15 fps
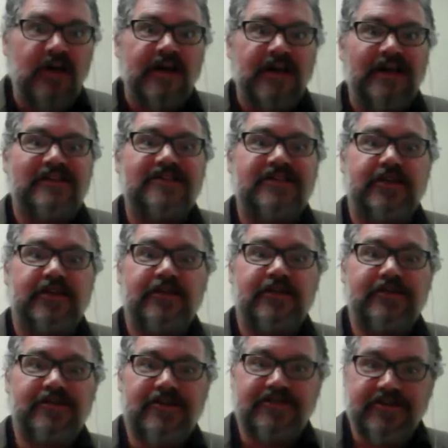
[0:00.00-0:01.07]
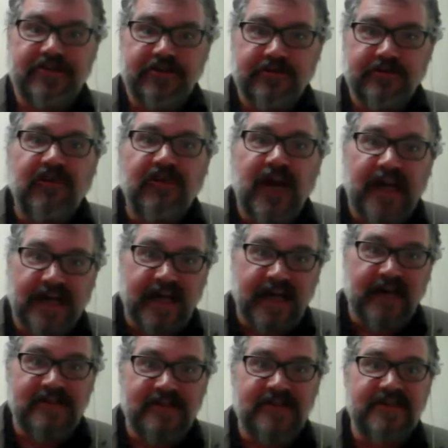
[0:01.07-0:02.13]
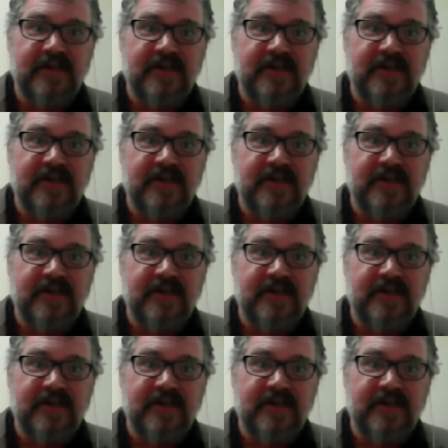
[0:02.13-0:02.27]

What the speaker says: It's used to finance